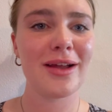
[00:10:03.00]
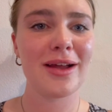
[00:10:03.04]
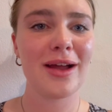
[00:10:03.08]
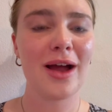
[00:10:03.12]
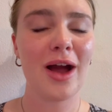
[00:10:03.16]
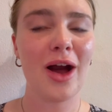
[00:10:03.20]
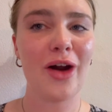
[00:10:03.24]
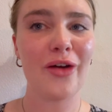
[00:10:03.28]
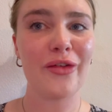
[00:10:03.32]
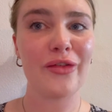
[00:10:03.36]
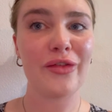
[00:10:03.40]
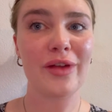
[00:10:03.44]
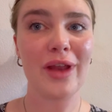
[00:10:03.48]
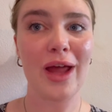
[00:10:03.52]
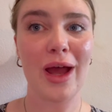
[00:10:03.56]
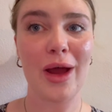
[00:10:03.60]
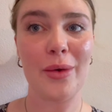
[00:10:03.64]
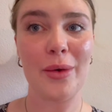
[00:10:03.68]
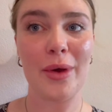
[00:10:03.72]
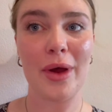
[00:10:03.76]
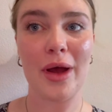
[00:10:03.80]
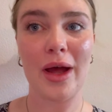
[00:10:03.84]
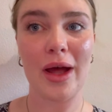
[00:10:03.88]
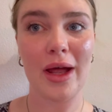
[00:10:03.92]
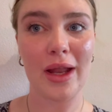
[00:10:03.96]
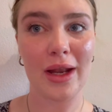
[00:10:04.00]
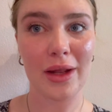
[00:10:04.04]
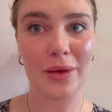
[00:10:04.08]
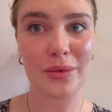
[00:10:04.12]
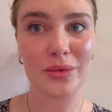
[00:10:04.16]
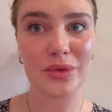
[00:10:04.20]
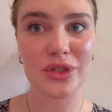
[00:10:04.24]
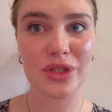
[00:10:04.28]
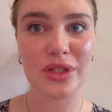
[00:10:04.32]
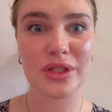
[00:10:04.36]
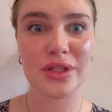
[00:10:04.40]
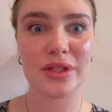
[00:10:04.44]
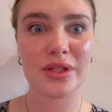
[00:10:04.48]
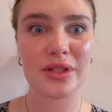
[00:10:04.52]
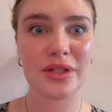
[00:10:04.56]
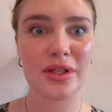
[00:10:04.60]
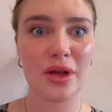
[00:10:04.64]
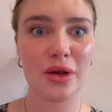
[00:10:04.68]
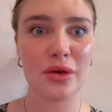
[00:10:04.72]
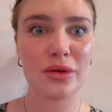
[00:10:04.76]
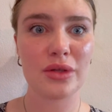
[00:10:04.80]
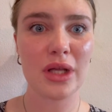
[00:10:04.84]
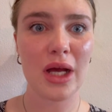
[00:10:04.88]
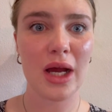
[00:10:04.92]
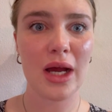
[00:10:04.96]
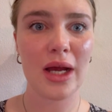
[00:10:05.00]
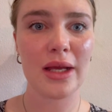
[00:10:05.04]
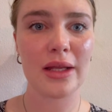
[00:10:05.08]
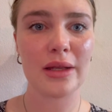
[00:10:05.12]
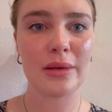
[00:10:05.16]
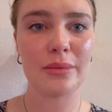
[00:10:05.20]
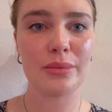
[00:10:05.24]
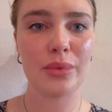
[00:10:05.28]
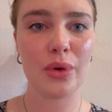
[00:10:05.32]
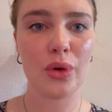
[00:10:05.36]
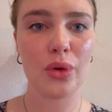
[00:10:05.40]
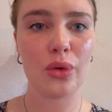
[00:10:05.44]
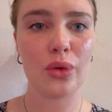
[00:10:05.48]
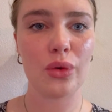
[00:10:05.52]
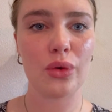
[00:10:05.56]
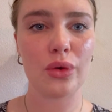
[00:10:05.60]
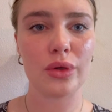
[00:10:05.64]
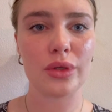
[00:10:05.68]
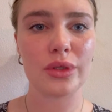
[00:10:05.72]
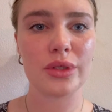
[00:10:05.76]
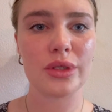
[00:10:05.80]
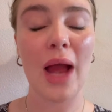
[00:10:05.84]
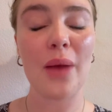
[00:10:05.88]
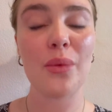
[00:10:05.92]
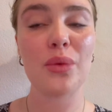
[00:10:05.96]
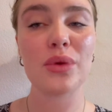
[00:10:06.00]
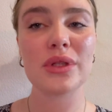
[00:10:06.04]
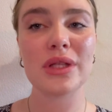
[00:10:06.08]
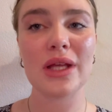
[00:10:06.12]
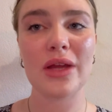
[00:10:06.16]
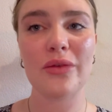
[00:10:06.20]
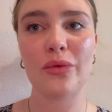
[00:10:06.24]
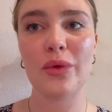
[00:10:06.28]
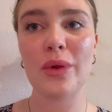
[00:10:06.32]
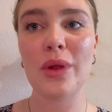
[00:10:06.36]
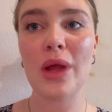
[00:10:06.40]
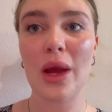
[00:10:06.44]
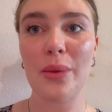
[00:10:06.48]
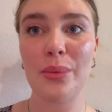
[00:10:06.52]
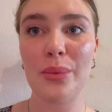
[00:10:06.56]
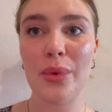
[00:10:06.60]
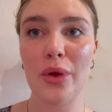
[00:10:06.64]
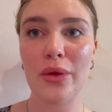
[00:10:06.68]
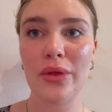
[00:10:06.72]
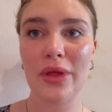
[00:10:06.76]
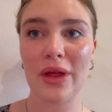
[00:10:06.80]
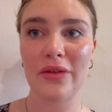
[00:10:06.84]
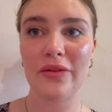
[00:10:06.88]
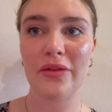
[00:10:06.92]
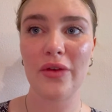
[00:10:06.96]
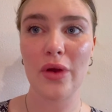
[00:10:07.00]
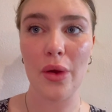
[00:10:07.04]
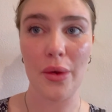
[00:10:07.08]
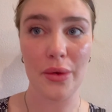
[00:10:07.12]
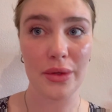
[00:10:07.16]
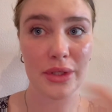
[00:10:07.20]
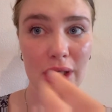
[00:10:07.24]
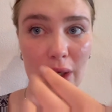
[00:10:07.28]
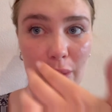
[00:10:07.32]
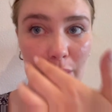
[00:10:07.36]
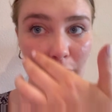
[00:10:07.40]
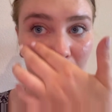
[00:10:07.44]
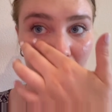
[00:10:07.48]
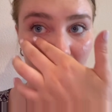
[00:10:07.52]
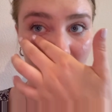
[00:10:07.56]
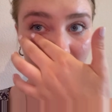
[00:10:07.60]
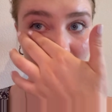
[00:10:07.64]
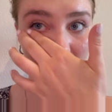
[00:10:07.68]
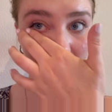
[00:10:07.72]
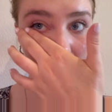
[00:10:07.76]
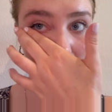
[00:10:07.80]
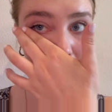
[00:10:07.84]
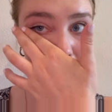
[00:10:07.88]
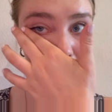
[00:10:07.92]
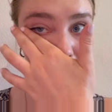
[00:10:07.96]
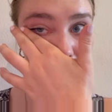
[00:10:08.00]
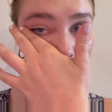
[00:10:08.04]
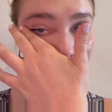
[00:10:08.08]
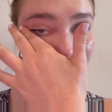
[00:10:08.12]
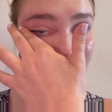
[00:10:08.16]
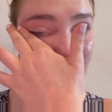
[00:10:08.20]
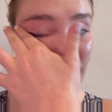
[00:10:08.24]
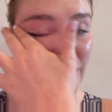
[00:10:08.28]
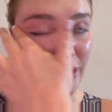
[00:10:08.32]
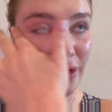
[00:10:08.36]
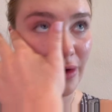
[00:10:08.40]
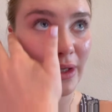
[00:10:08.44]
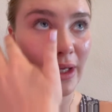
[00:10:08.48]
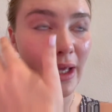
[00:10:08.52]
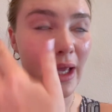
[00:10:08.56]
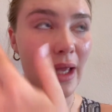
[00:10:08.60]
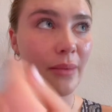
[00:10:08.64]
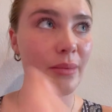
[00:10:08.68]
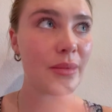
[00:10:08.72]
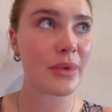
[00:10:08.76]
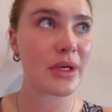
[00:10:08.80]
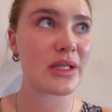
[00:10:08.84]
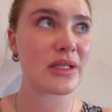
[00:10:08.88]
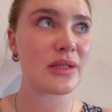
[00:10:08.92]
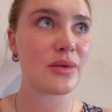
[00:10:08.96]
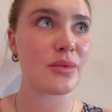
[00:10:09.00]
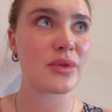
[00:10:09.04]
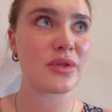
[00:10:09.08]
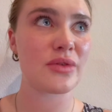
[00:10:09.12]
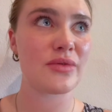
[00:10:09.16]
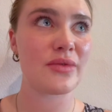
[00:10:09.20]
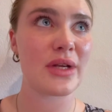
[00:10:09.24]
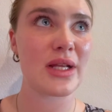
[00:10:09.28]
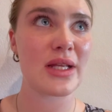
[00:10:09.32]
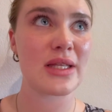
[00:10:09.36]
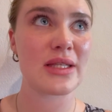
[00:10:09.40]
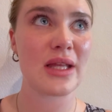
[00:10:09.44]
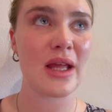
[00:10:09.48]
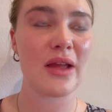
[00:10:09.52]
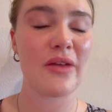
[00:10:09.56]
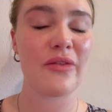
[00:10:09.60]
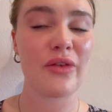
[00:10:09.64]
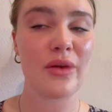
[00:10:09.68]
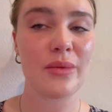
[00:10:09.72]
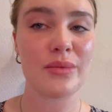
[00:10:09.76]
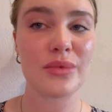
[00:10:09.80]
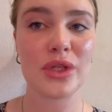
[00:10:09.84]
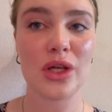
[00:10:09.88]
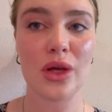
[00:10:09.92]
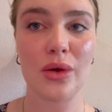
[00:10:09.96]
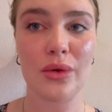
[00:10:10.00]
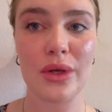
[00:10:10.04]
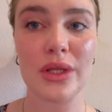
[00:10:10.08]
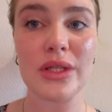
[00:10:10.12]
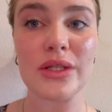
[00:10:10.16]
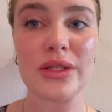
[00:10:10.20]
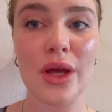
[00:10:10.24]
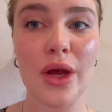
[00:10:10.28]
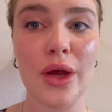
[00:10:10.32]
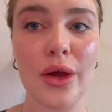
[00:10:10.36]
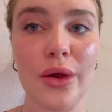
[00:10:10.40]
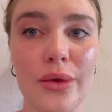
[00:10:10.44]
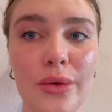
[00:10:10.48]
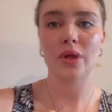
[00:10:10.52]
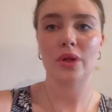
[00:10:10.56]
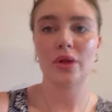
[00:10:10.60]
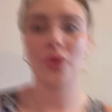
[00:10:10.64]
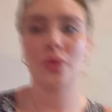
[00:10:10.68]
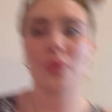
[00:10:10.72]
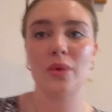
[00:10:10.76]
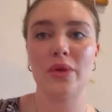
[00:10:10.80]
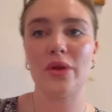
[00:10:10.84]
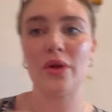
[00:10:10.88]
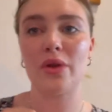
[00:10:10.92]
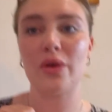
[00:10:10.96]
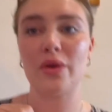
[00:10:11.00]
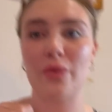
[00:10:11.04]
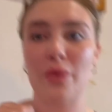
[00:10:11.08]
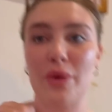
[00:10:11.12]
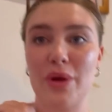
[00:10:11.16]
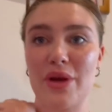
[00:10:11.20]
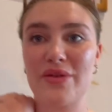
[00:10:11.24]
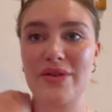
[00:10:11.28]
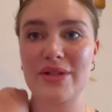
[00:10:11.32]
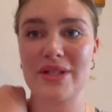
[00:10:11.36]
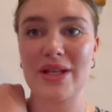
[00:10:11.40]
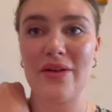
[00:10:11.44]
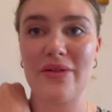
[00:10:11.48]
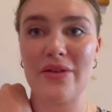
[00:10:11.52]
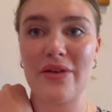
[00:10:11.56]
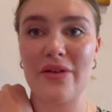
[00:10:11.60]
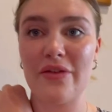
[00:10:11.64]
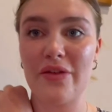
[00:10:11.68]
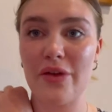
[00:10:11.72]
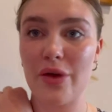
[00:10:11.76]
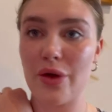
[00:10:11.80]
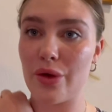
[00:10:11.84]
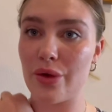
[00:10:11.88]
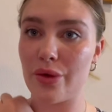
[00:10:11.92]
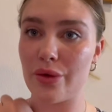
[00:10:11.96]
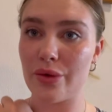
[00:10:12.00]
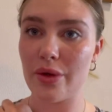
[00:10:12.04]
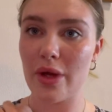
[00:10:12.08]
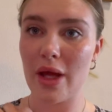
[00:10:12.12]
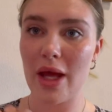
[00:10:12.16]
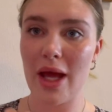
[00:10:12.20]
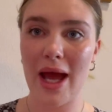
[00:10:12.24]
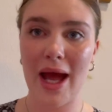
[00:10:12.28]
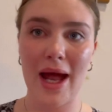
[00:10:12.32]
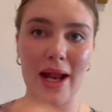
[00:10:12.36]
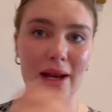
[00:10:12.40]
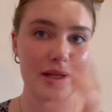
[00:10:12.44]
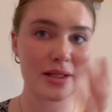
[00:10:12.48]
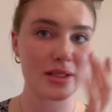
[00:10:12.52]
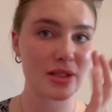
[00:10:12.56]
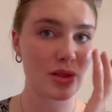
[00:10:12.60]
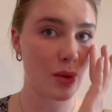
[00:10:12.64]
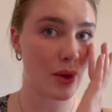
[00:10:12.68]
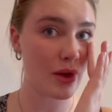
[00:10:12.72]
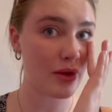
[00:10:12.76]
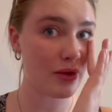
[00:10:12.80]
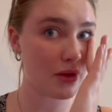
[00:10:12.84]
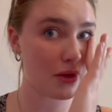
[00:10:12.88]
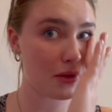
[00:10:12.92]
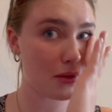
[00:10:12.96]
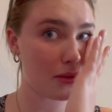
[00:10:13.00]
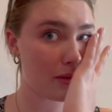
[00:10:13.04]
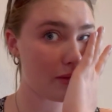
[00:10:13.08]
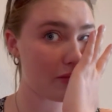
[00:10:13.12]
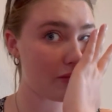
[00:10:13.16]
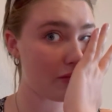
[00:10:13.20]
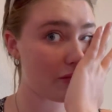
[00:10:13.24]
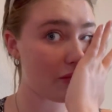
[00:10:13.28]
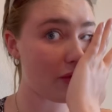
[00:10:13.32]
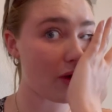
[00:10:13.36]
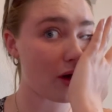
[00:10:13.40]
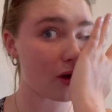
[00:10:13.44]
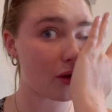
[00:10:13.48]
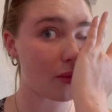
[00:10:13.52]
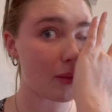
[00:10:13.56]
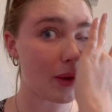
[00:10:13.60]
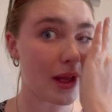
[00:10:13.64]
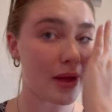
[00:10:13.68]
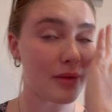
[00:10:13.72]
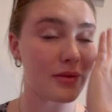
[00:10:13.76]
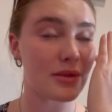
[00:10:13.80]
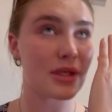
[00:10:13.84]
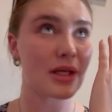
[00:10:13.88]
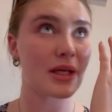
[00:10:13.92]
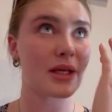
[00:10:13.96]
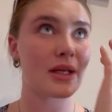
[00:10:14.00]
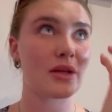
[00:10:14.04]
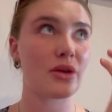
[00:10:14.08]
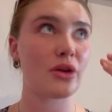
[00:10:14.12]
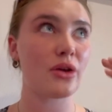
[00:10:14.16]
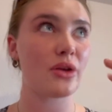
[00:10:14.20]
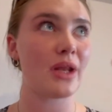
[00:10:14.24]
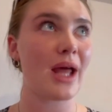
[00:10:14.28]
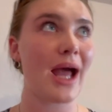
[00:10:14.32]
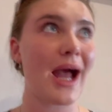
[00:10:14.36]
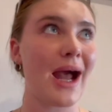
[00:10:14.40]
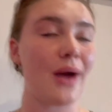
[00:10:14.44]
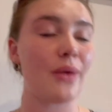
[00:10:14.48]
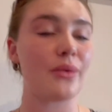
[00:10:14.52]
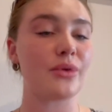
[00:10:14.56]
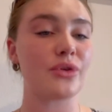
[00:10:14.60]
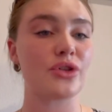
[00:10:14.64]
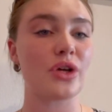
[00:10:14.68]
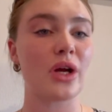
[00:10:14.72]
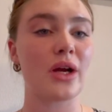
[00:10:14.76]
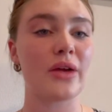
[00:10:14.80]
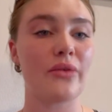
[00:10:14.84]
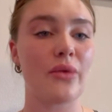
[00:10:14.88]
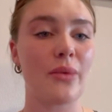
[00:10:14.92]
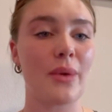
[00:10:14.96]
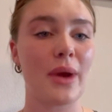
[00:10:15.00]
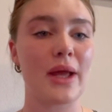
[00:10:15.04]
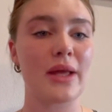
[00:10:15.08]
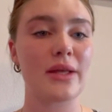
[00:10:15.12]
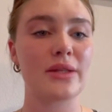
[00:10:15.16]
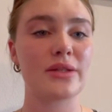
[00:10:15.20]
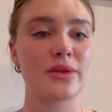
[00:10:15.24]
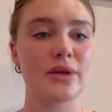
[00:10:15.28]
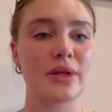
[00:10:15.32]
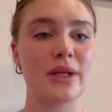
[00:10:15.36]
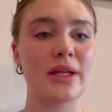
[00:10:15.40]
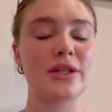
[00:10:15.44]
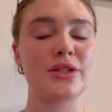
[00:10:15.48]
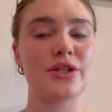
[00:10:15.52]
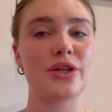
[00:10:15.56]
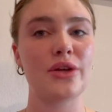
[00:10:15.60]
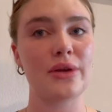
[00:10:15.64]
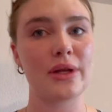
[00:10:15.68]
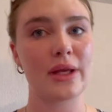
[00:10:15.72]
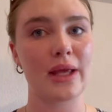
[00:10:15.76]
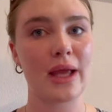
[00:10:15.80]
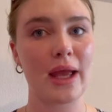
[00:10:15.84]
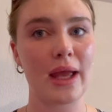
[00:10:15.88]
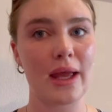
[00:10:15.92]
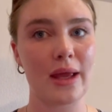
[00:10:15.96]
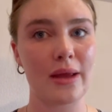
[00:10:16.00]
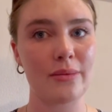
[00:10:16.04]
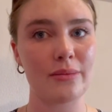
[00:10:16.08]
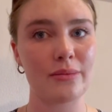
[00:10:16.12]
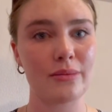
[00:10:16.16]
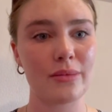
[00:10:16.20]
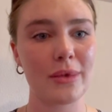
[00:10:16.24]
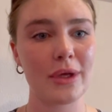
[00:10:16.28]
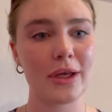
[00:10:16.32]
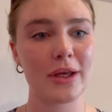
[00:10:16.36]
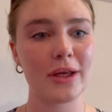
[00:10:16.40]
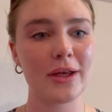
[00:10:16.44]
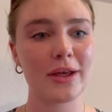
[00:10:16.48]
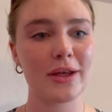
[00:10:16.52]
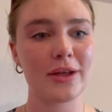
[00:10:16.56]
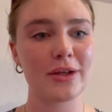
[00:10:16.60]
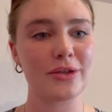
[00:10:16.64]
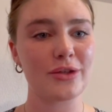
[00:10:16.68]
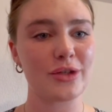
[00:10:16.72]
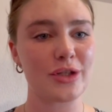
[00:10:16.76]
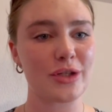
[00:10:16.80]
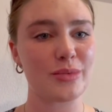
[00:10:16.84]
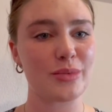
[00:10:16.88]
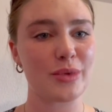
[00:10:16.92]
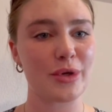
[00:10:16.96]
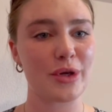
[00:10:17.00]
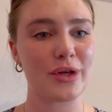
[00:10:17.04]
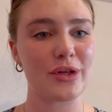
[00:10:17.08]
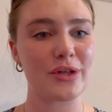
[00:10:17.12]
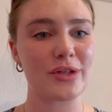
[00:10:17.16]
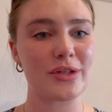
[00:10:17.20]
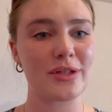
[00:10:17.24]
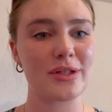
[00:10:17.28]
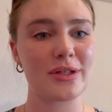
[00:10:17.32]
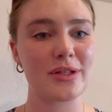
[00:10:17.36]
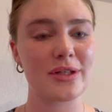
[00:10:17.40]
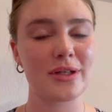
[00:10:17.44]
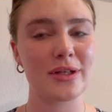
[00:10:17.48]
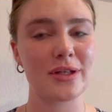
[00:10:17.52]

half an hour and I was just so tired and bored. If we both had phones, I wouldn't have come. I literally only came because it wasn't really safe for him to go on his own with only one of us having a phone, and it's quite far away. It was like a good hour drive away. So I literally only came just because